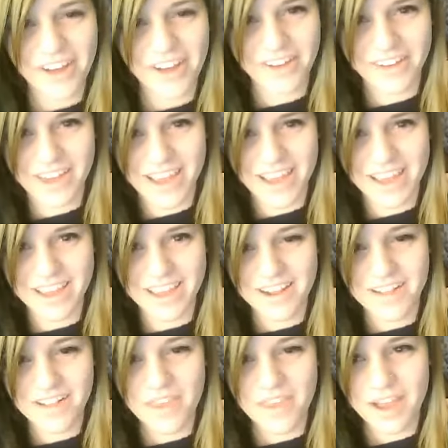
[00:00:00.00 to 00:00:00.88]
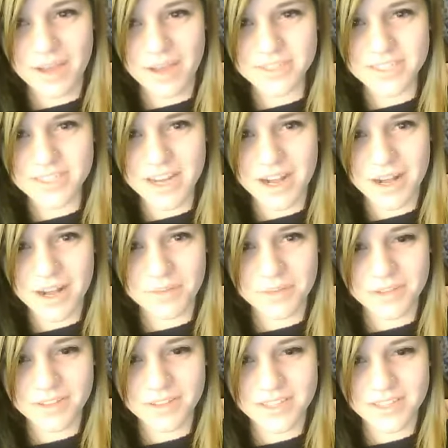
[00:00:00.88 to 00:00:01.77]
okay, I'm just gonna
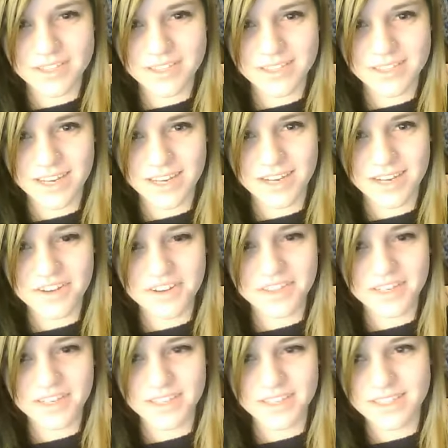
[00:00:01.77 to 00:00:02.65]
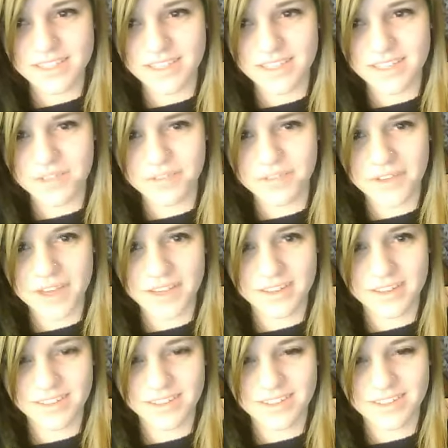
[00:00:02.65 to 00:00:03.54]
upload this because I know that it's gonna
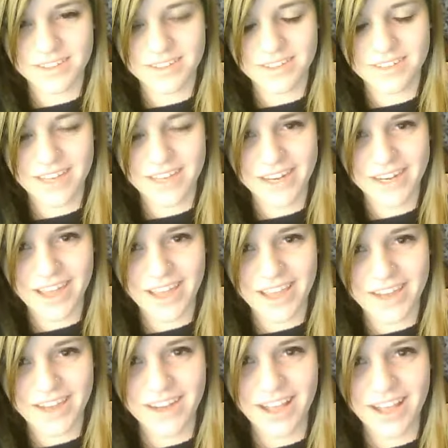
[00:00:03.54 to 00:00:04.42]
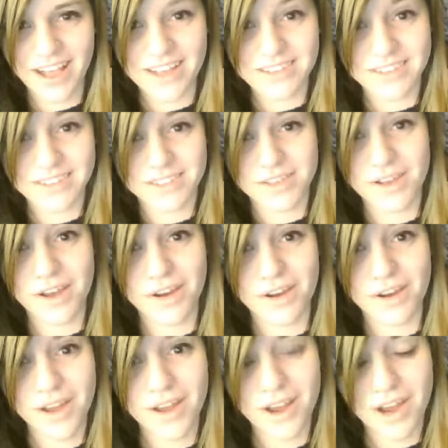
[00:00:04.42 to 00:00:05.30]
fail and da da da da.
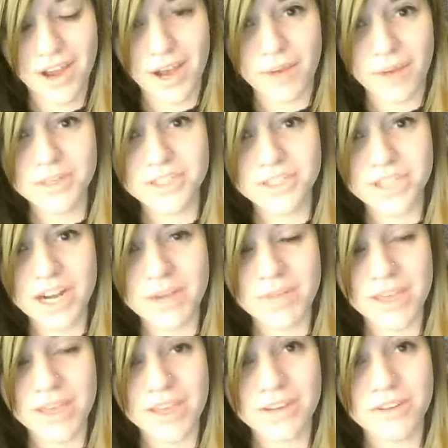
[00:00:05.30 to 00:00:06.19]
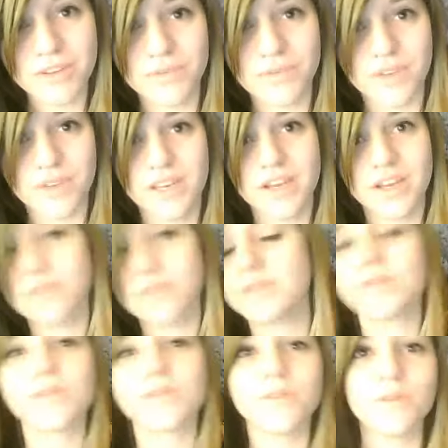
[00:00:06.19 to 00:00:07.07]
So, I'm gonna try to make a new video
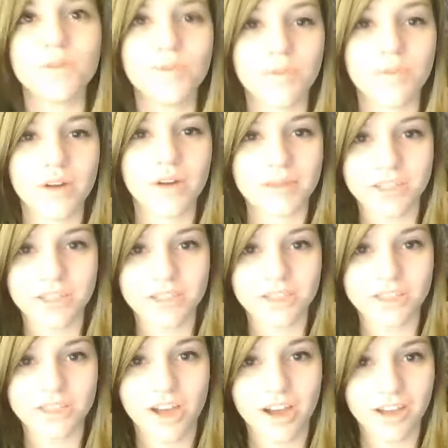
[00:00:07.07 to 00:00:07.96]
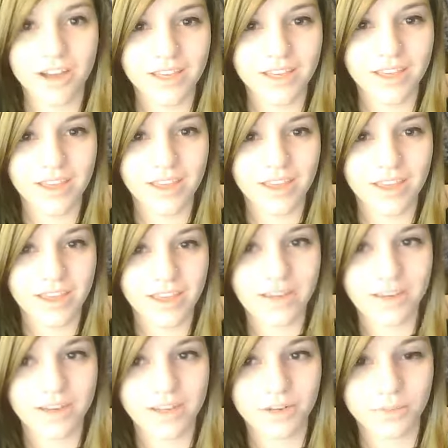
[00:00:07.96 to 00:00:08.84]
soon where I'm actually talking
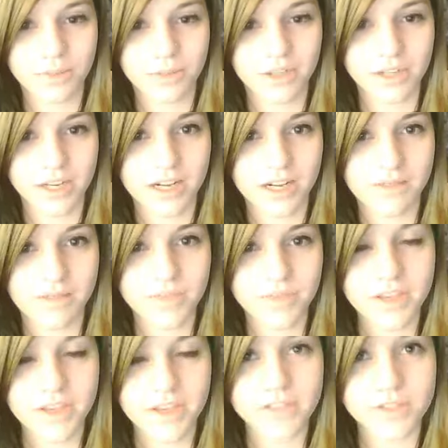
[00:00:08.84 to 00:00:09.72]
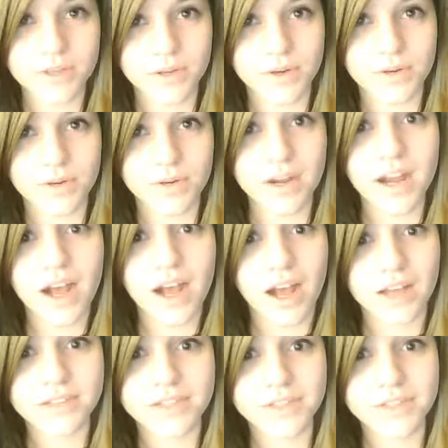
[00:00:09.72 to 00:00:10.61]
and it'll be great. So,
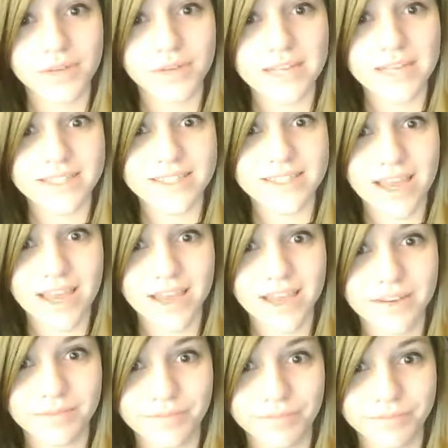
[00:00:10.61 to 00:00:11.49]
I'll see you guys then.